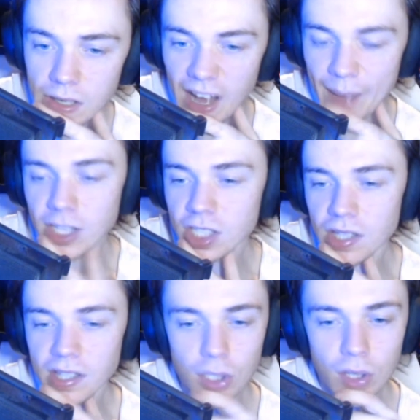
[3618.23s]
I mean,
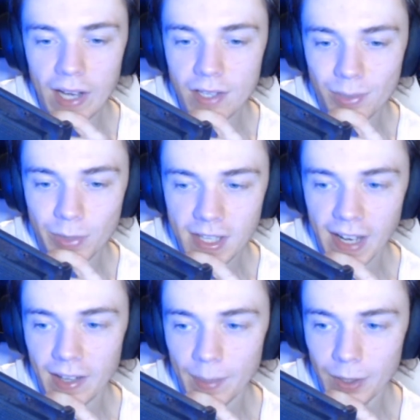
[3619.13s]
2000 was
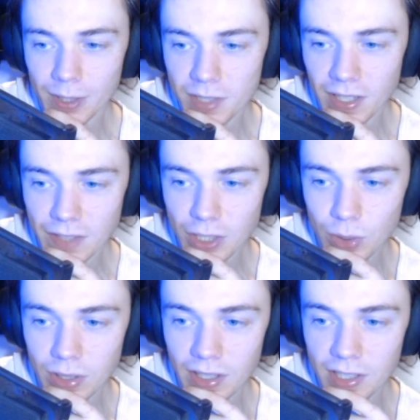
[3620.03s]
kind of, they booked themselves
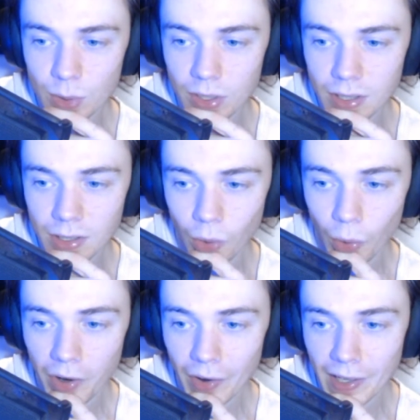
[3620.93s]
into a corner,